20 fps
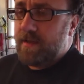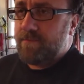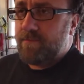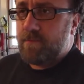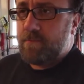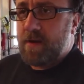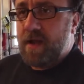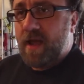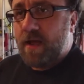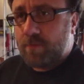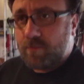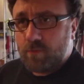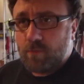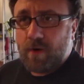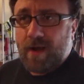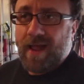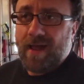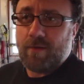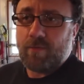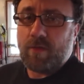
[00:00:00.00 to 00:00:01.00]
from an outdoor
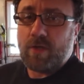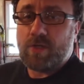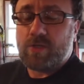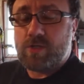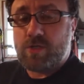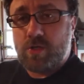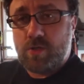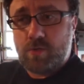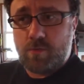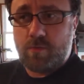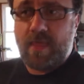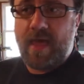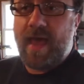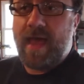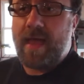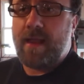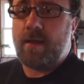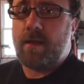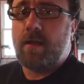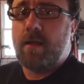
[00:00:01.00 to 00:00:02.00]
outlet to
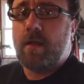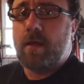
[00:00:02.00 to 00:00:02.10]
that.